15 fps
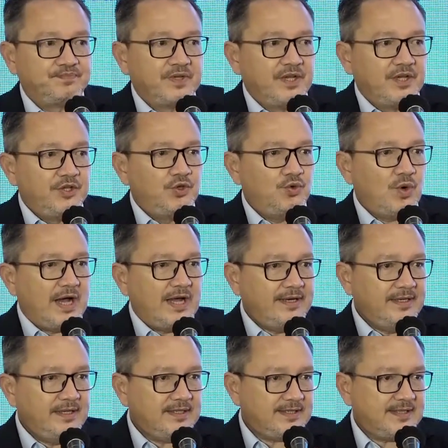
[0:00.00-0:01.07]
You
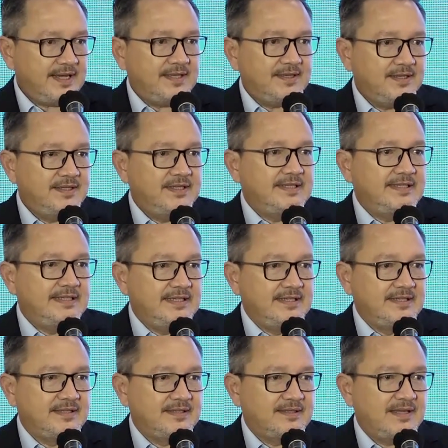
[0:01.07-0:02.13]
understand the
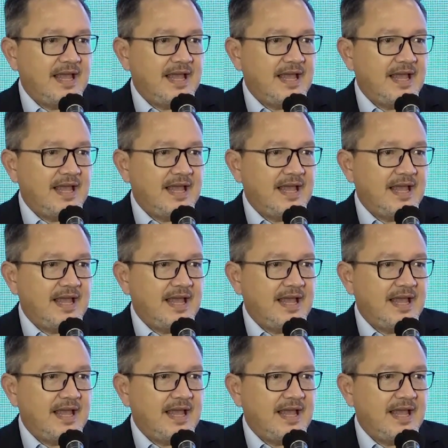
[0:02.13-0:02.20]
disease